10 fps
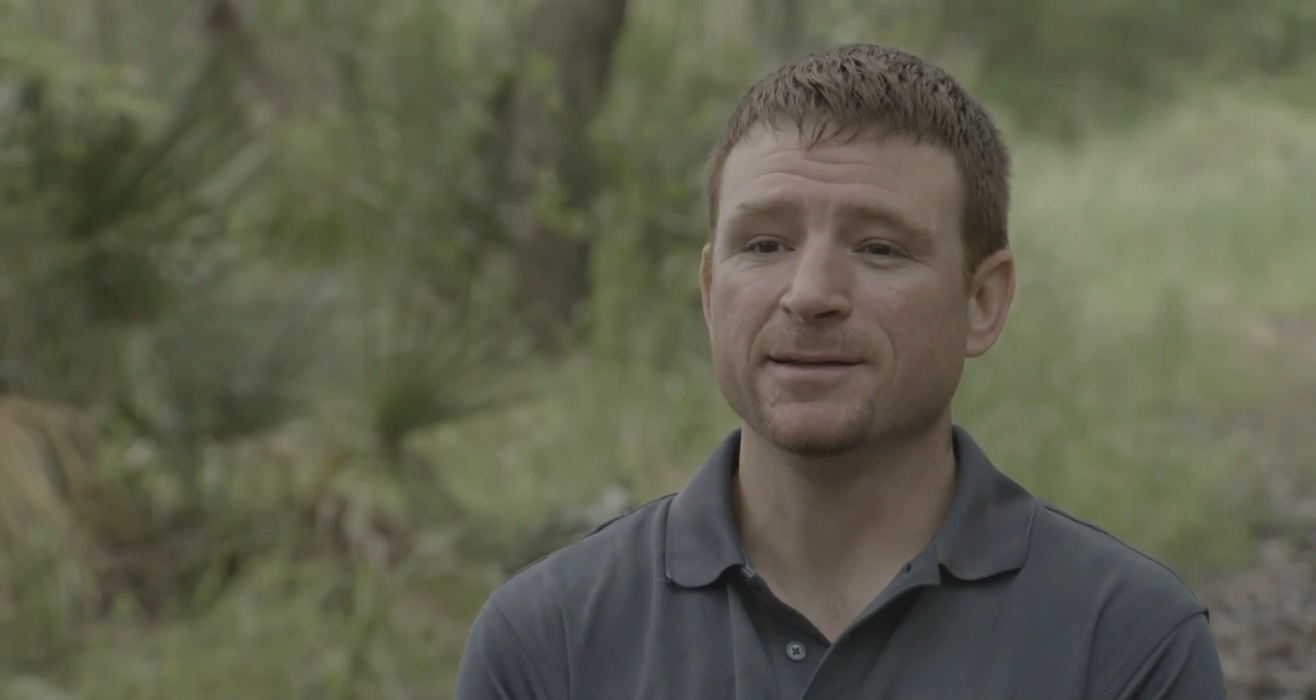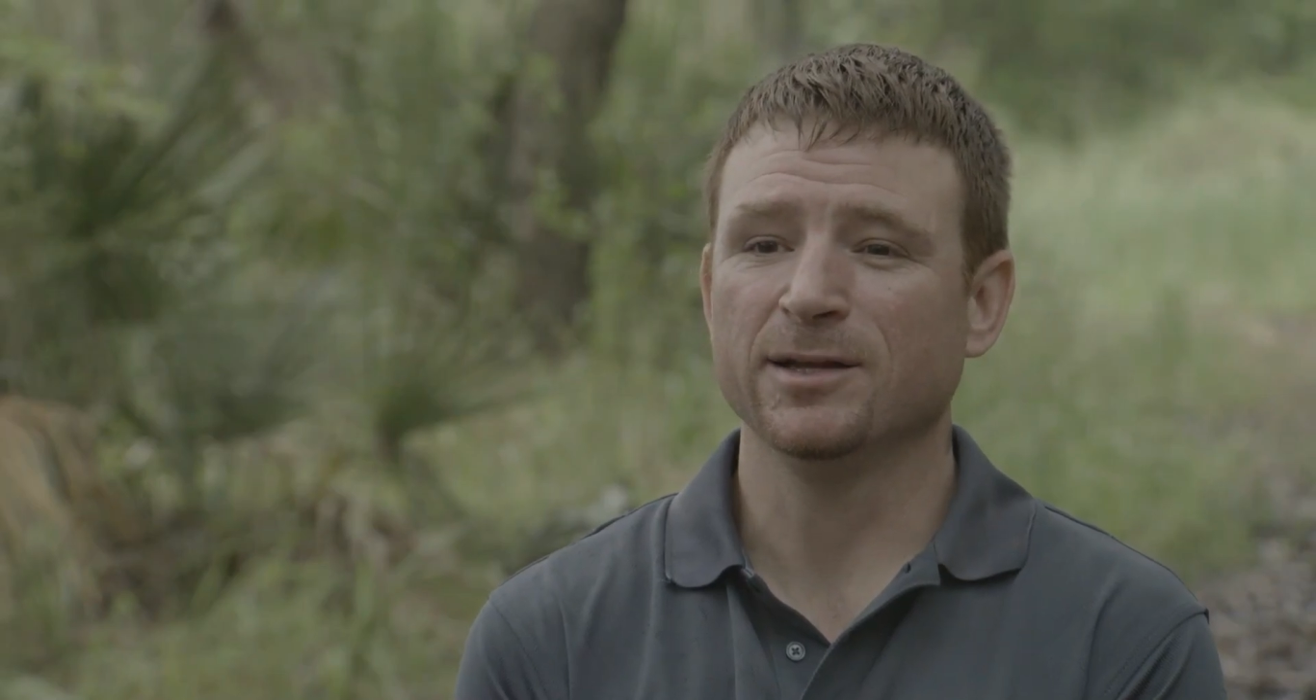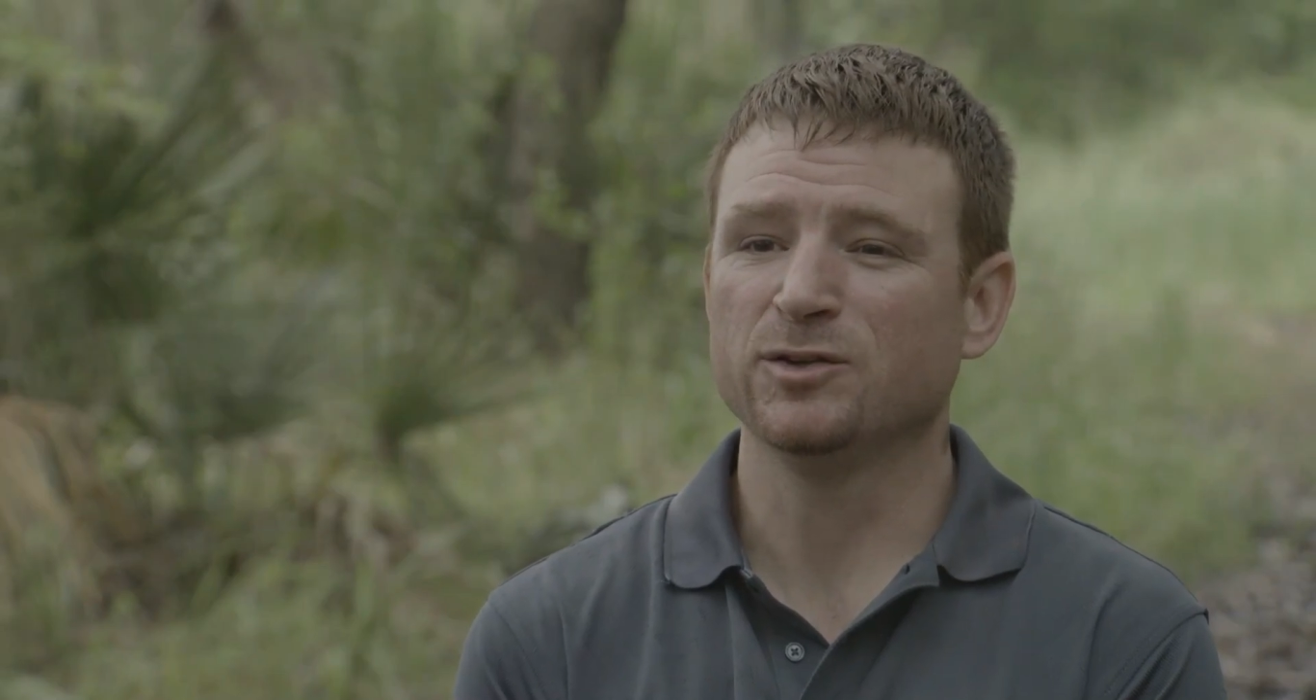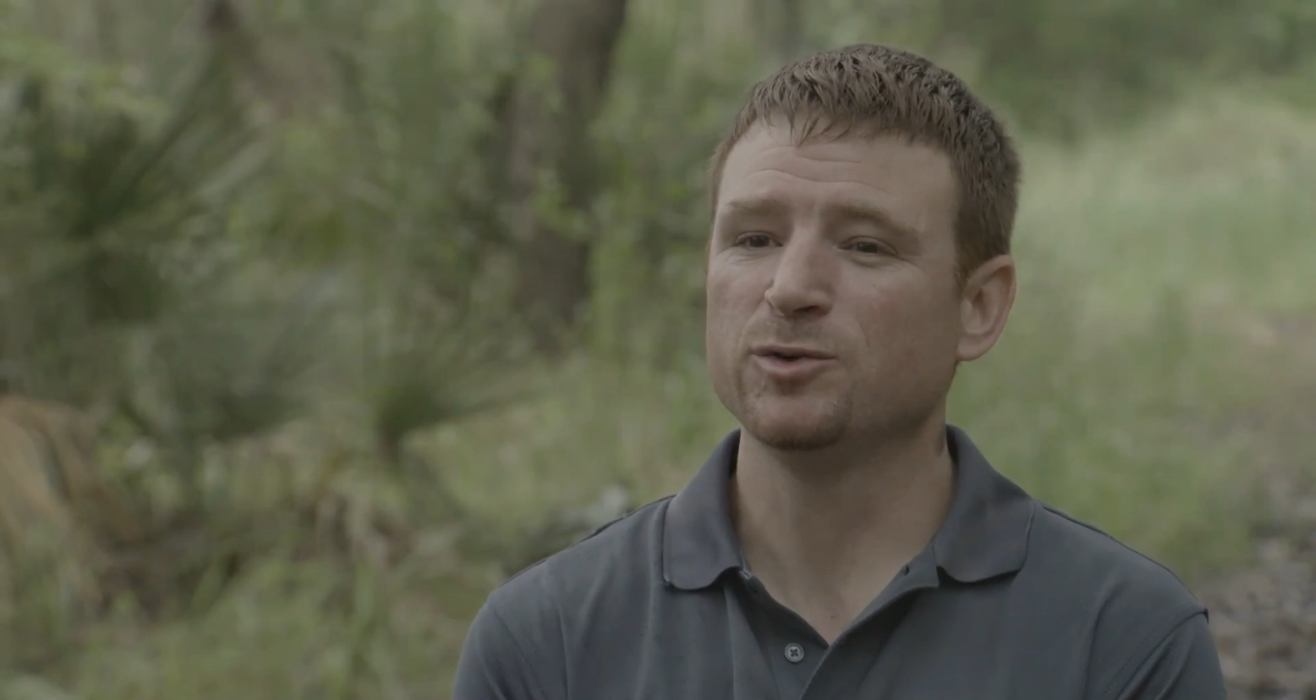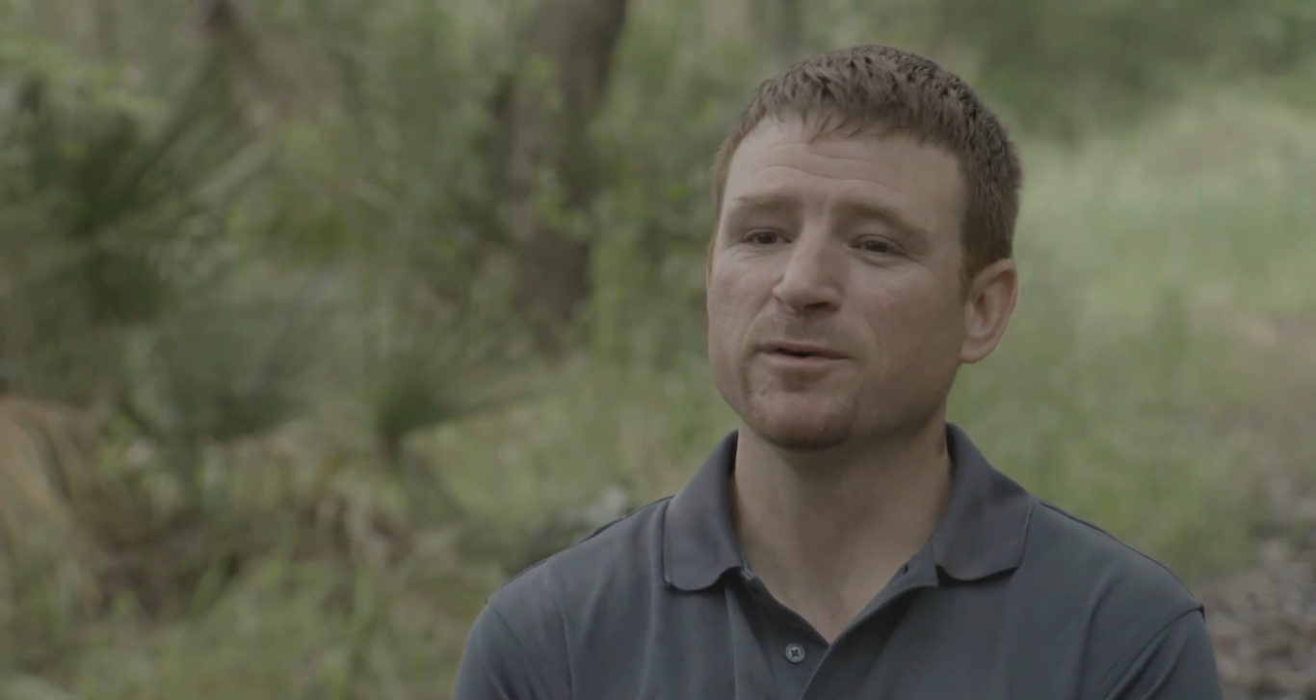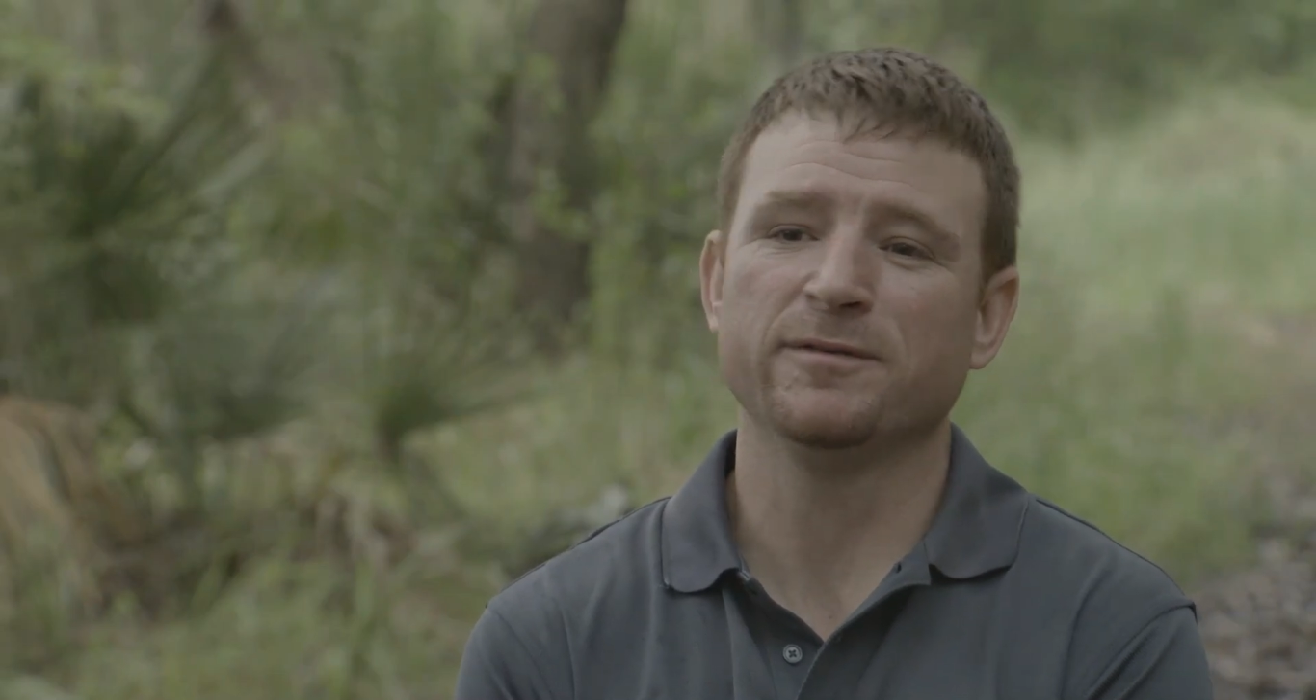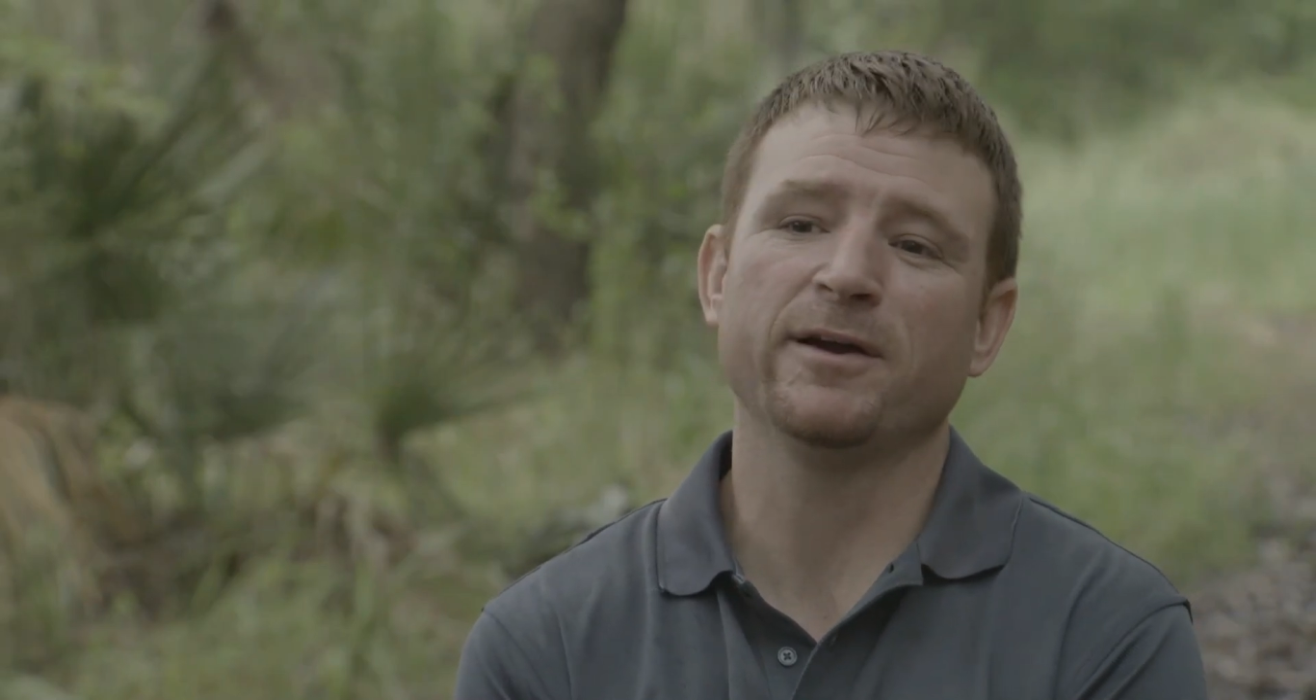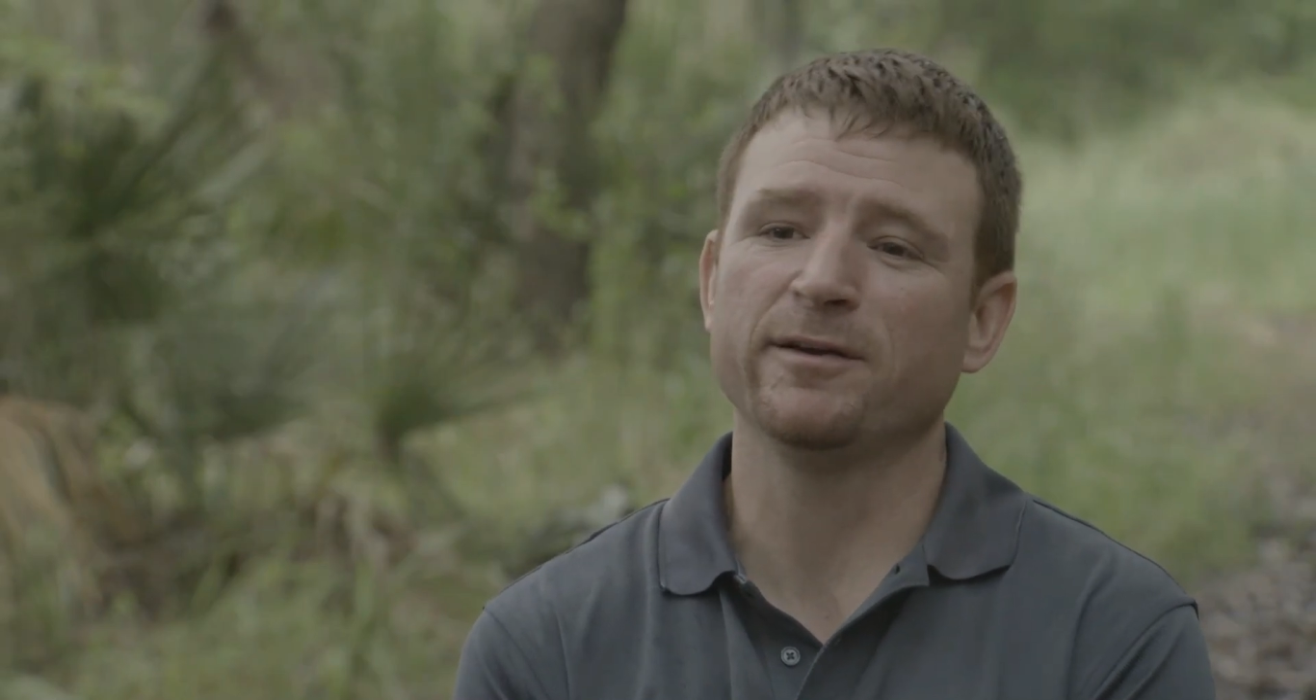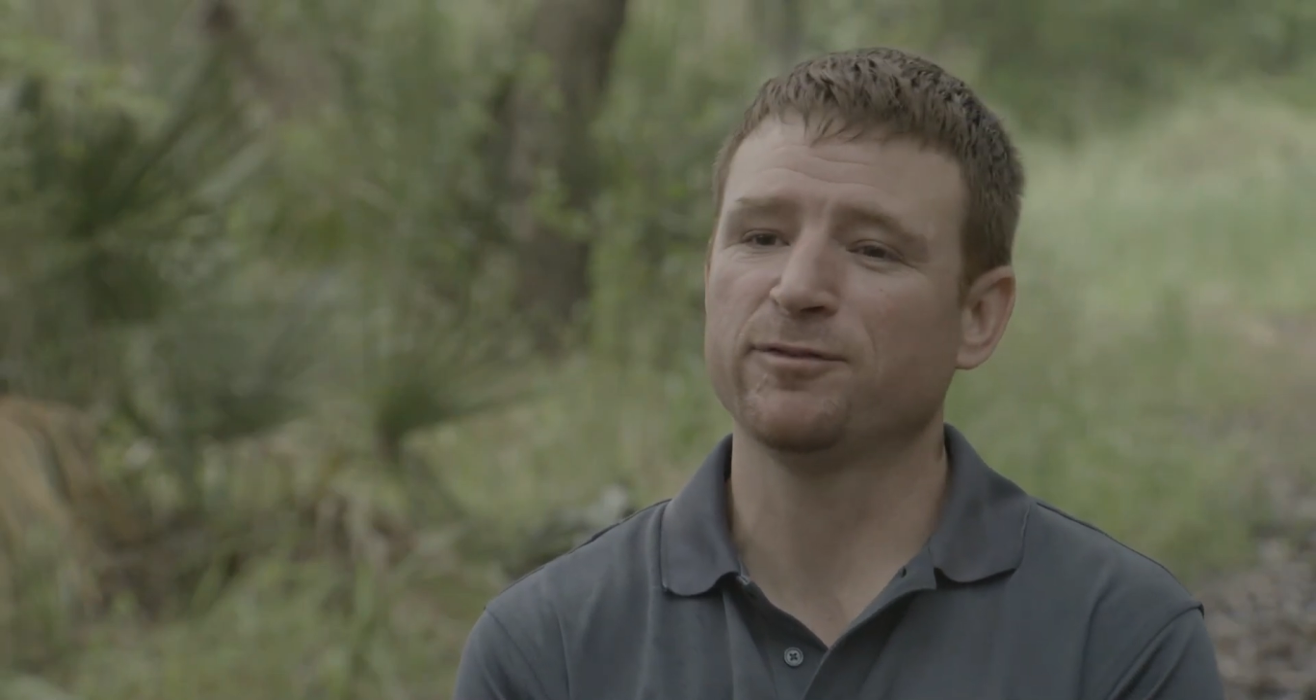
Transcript: into a very